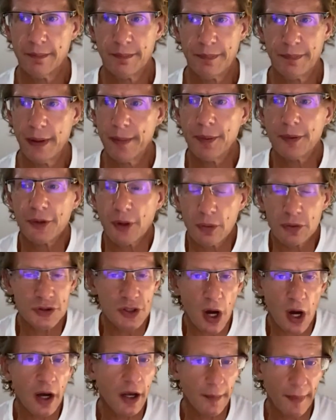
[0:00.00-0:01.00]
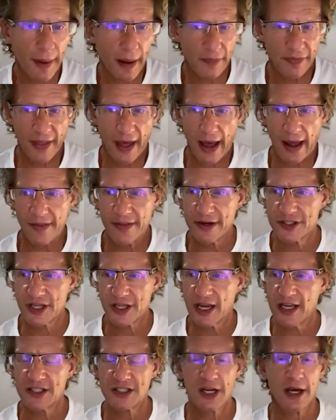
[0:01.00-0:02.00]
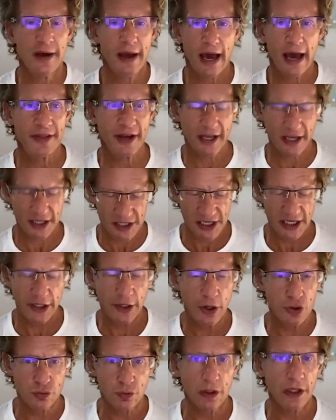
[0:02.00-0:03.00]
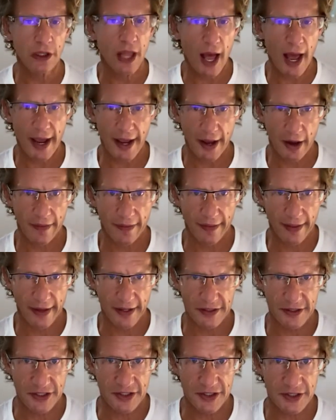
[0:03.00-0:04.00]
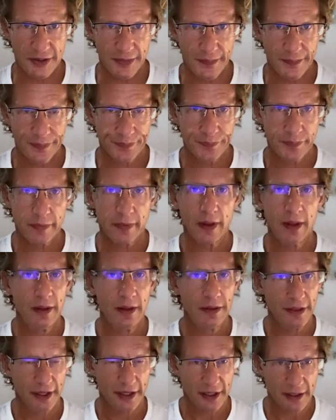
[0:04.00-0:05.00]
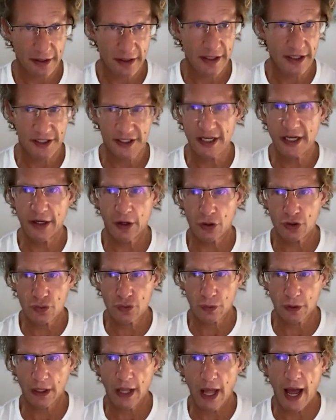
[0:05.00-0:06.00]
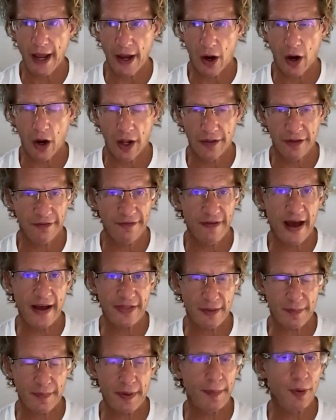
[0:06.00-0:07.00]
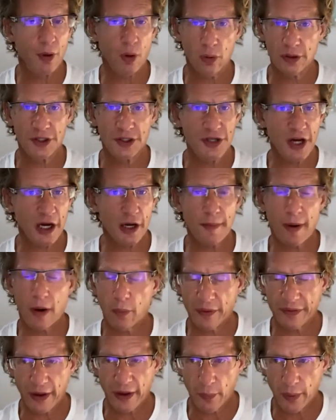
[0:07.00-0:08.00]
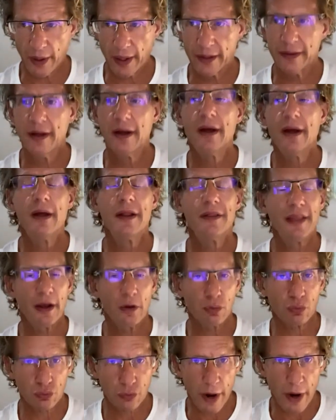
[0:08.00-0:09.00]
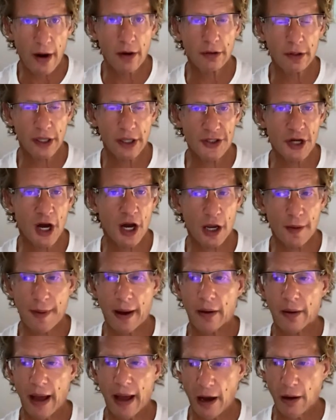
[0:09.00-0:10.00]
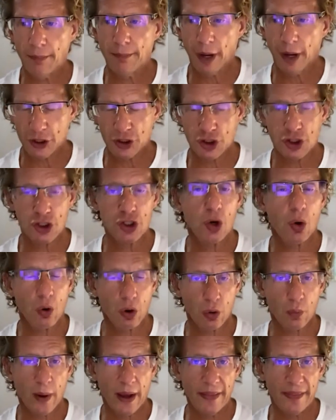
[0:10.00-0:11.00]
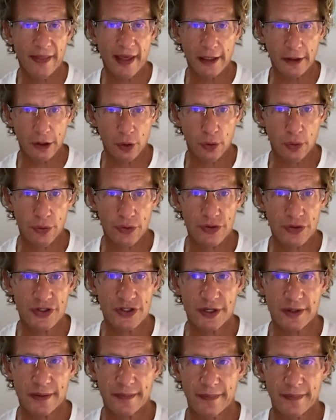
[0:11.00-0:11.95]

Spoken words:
People don't talk about that. And the casinos rely on this. The casinos rely on the fact that people only talk about when they win. They rarely talk about how much or when they lose.